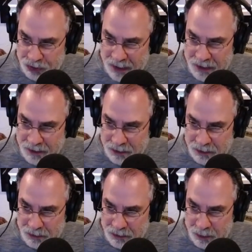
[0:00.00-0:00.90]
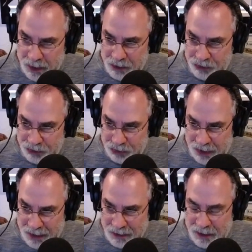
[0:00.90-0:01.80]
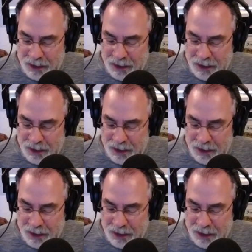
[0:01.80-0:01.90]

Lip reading: Knight, okay? Suge Knight,